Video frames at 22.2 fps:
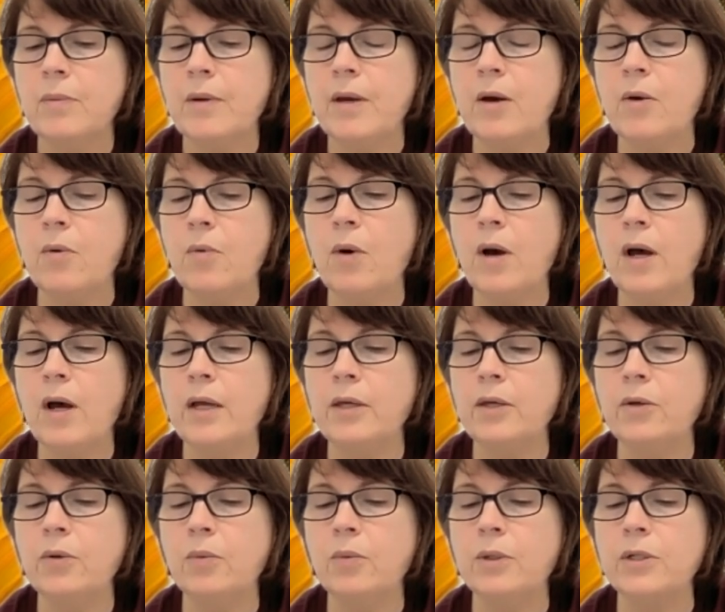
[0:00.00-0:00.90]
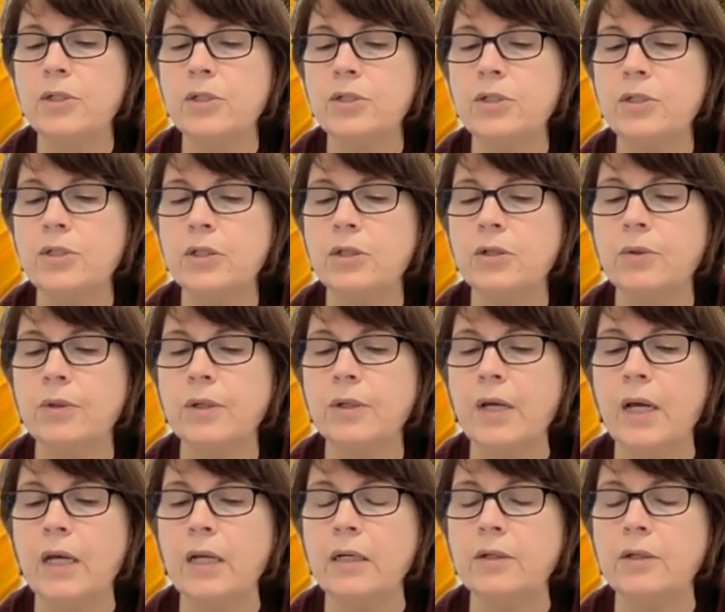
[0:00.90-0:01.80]
about what you wish to
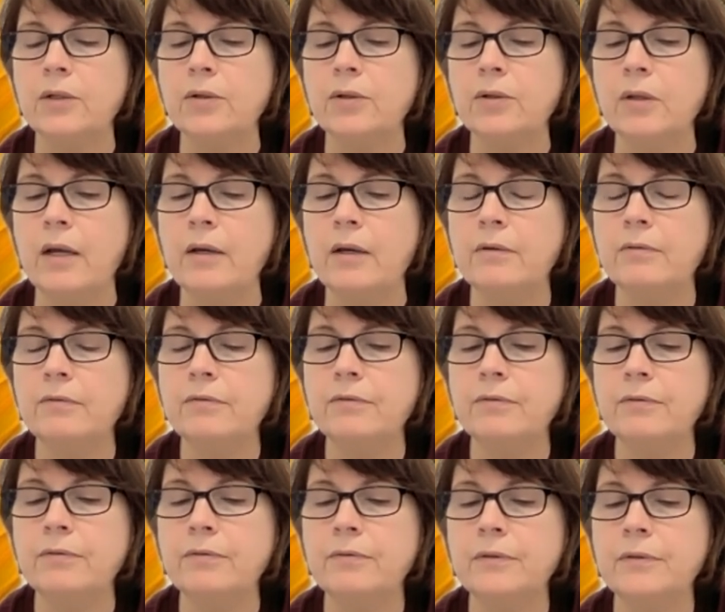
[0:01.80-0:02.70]
create in your life.